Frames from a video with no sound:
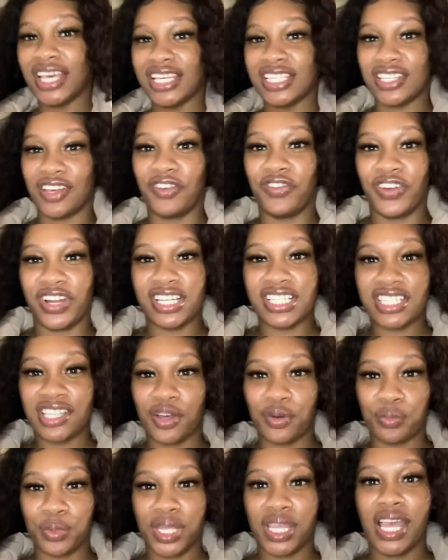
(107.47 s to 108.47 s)
So first
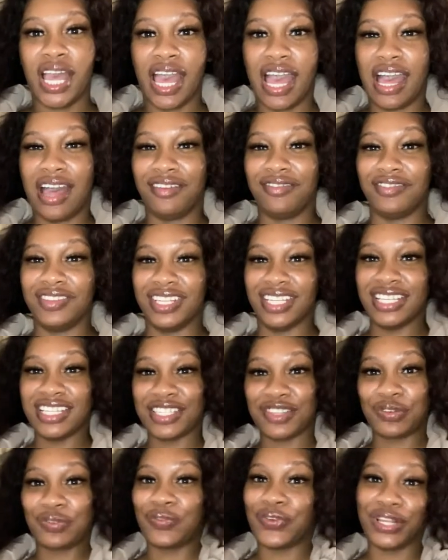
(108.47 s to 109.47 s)
up, we have
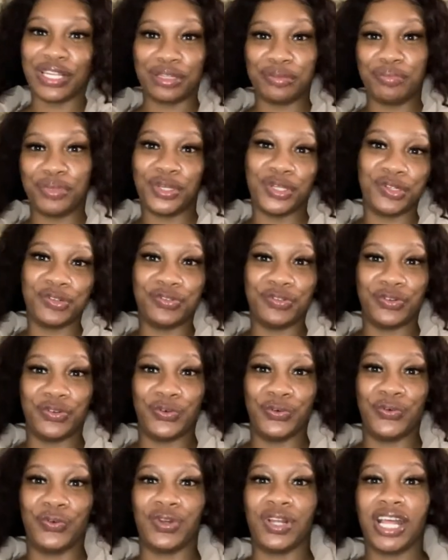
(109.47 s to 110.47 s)
this really
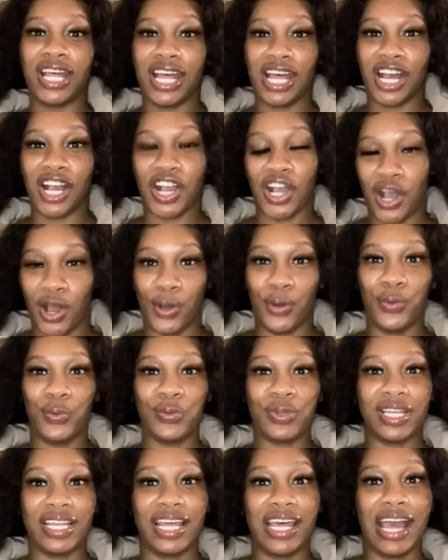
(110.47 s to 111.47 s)
beautiful
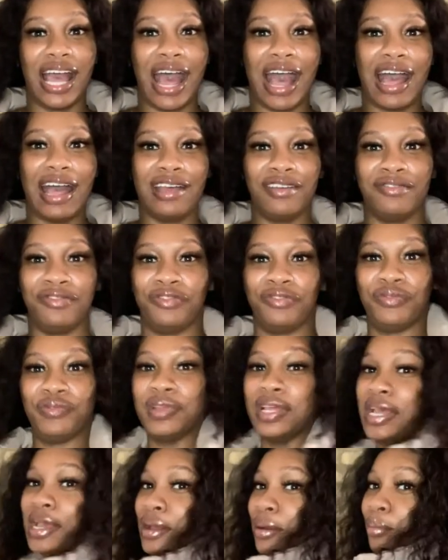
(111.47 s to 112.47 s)
coat that I've
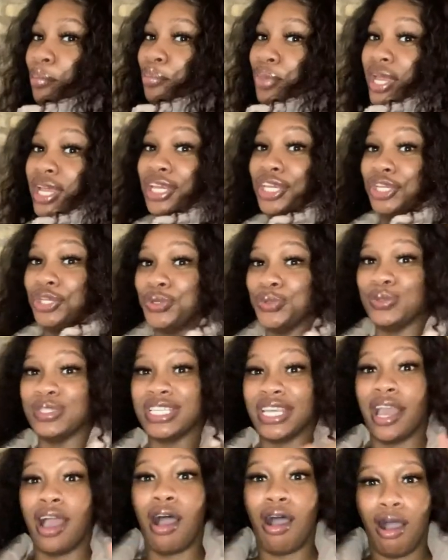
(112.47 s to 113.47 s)
been
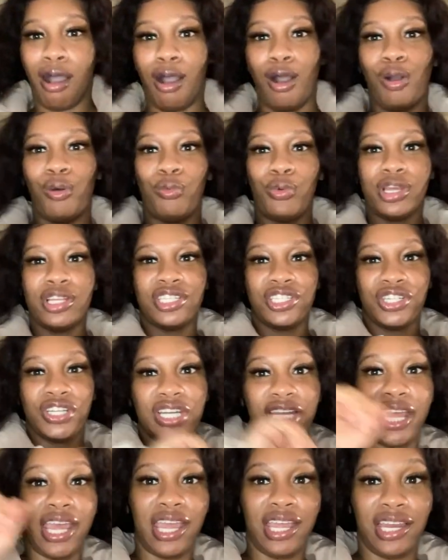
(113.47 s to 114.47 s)
using all winter
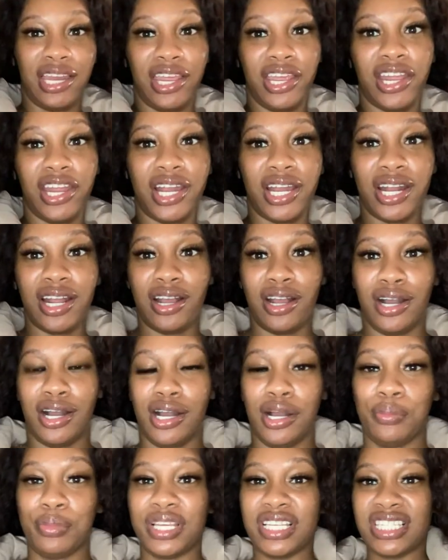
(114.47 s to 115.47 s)
down there.
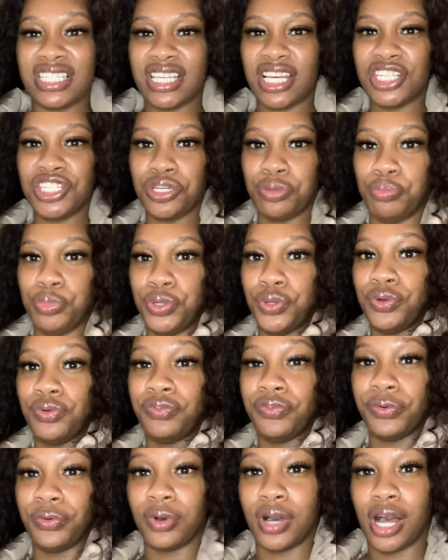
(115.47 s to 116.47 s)
It's such a
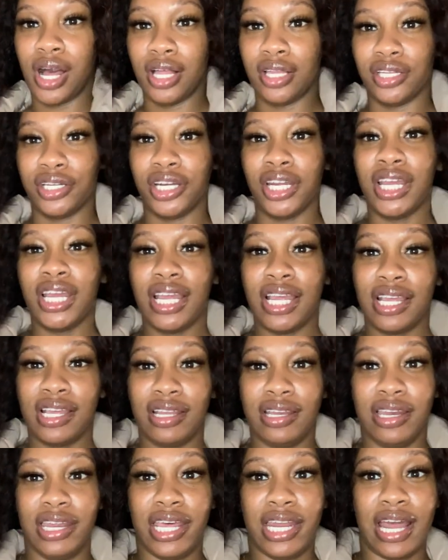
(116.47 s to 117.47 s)
beautiful color
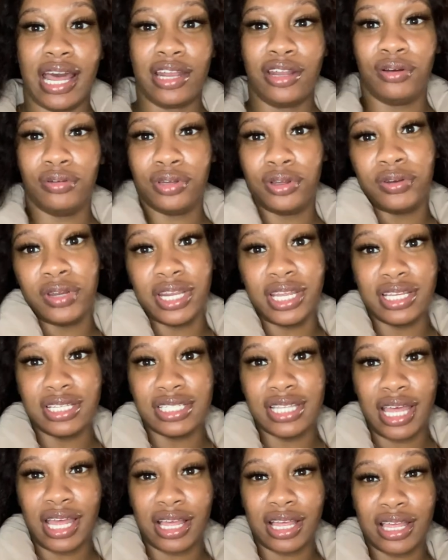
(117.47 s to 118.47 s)
that I don't know the
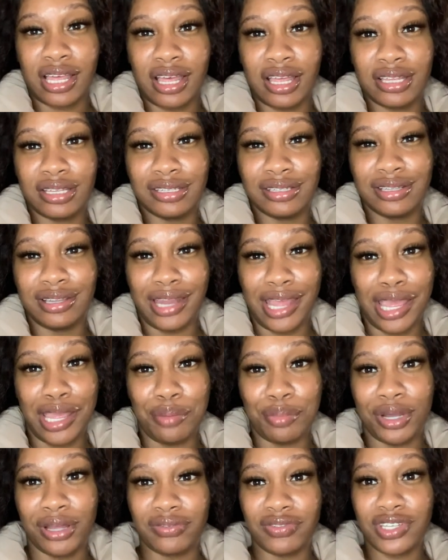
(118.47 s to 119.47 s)
exact
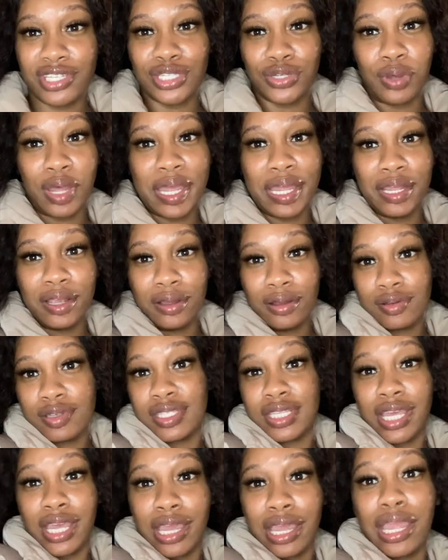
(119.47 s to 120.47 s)
name of it, so I ain't gonna
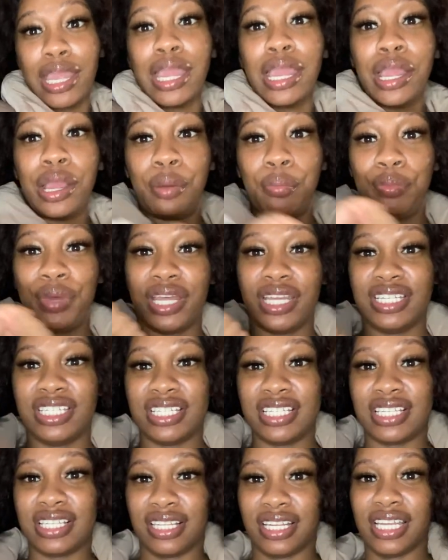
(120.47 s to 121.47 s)
say it, but
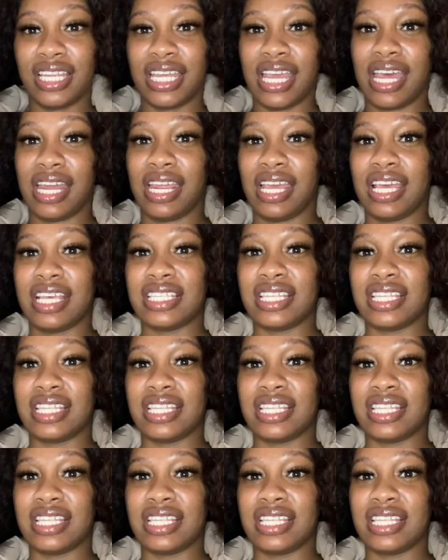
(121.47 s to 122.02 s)
just look at it.